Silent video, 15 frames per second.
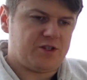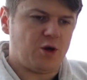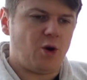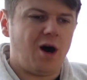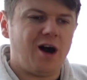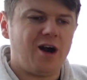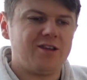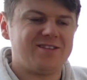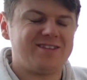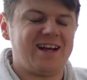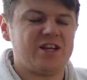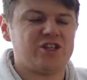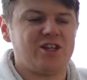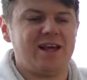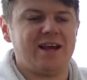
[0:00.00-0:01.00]
So Ireland's
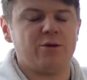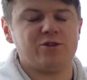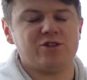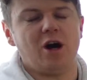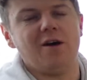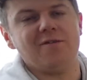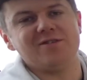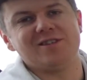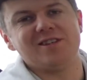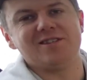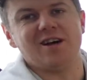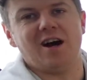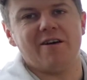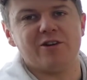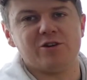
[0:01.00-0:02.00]
national language obviously is
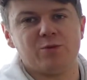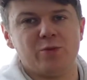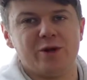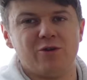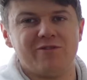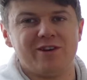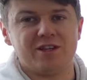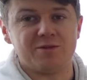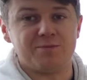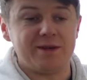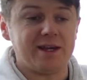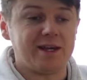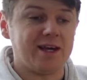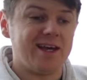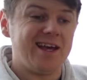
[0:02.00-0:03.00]
Irish, but we don't really
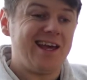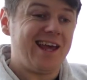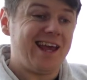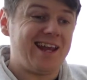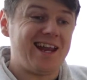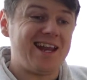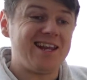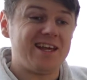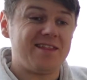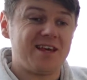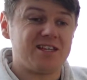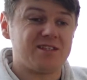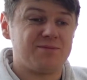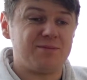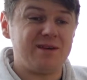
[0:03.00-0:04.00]
speak it. In India, they
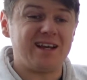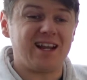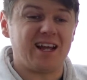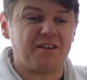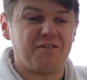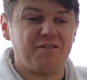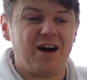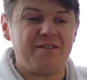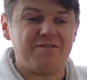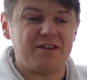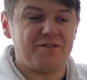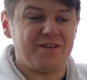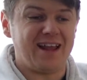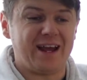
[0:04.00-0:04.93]
speak like 5 different